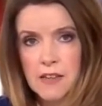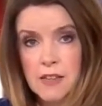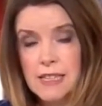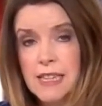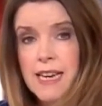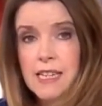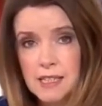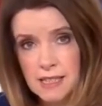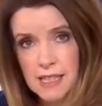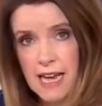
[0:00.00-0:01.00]
This
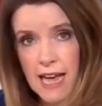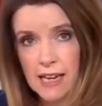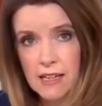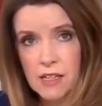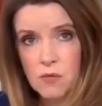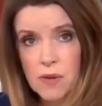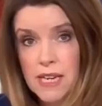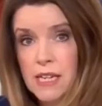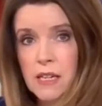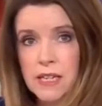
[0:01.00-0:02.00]
latest attack has
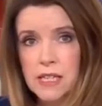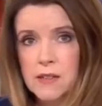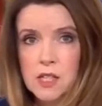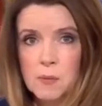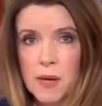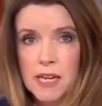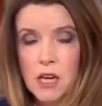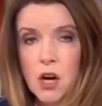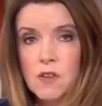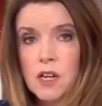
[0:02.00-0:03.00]
reignited the
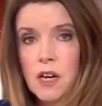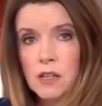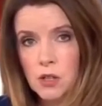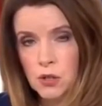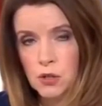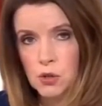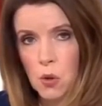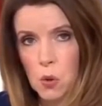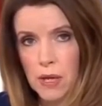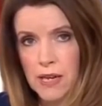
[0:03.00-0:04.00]
debate over gun
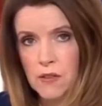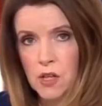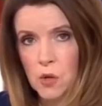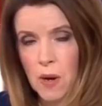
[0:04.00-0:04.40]
control in the